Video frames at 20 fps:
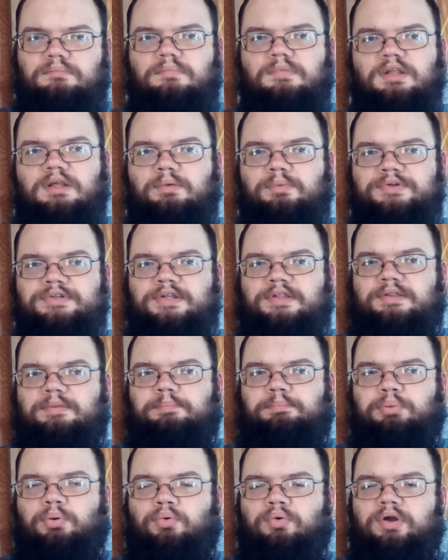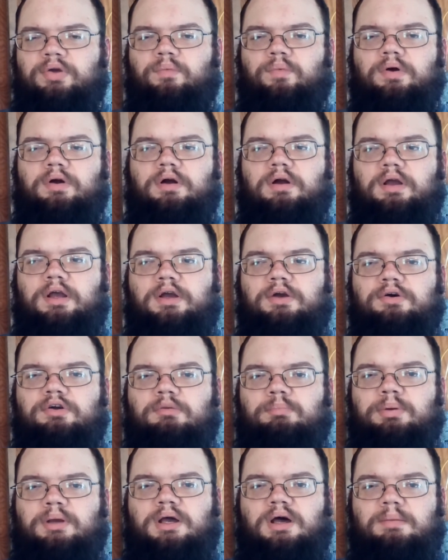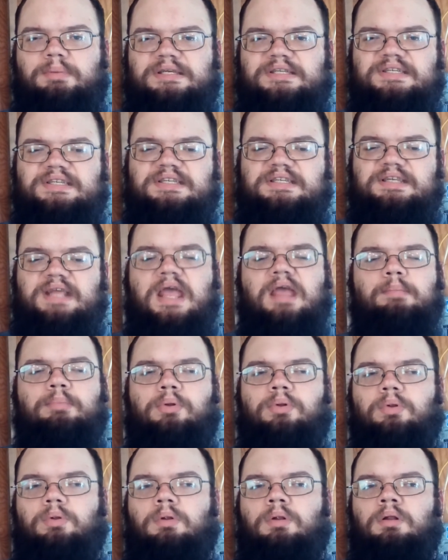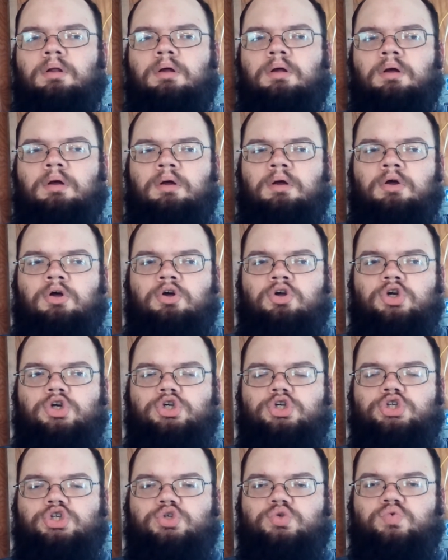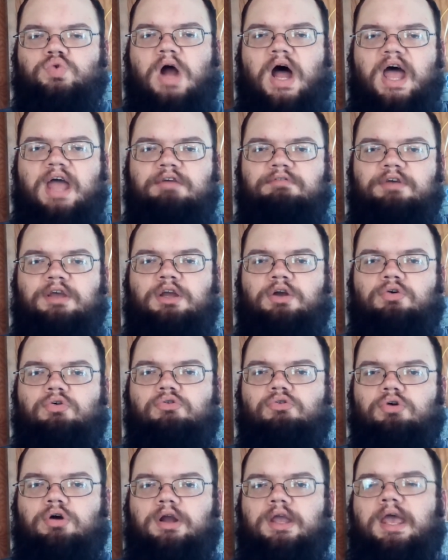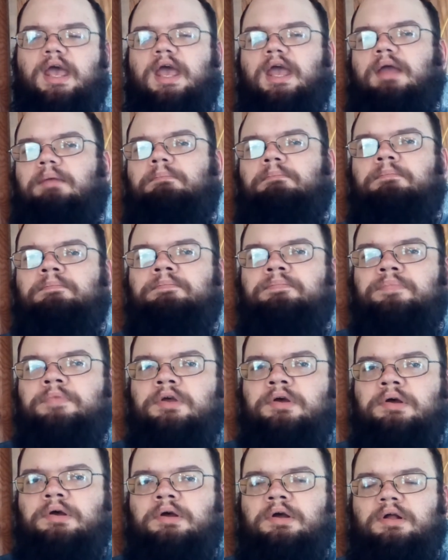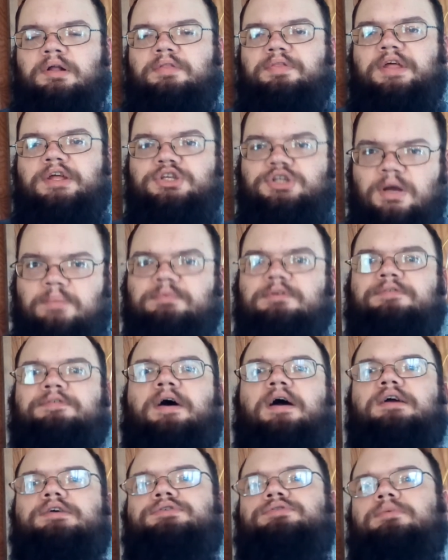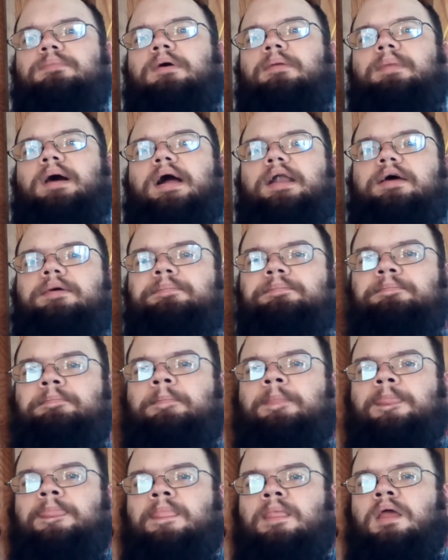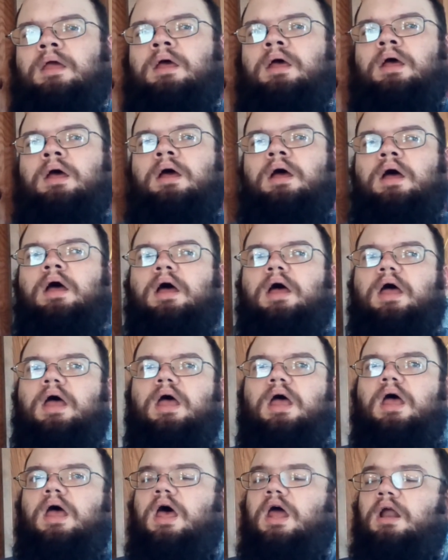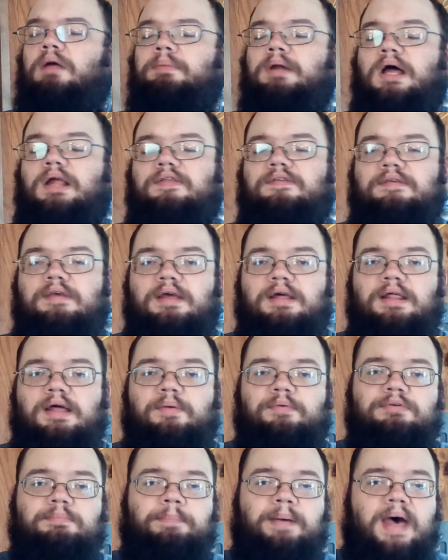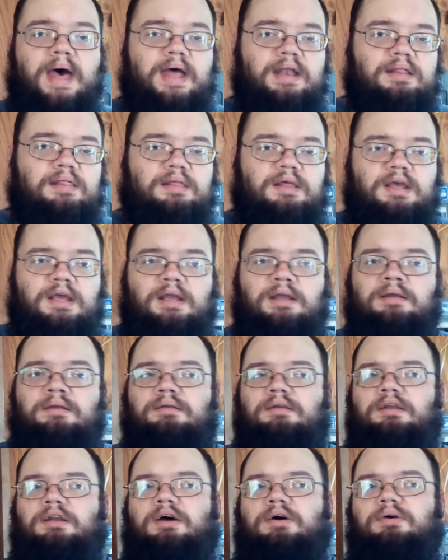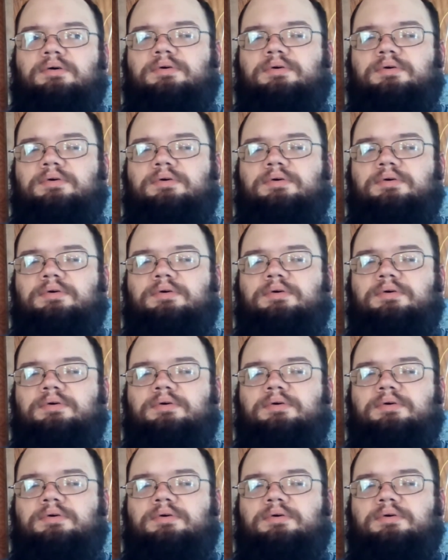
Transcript: it was at the point where it could have become a stable, driving core game. They jumped to Firestorm Armada. And I'm not saying that was a bad thing. You know,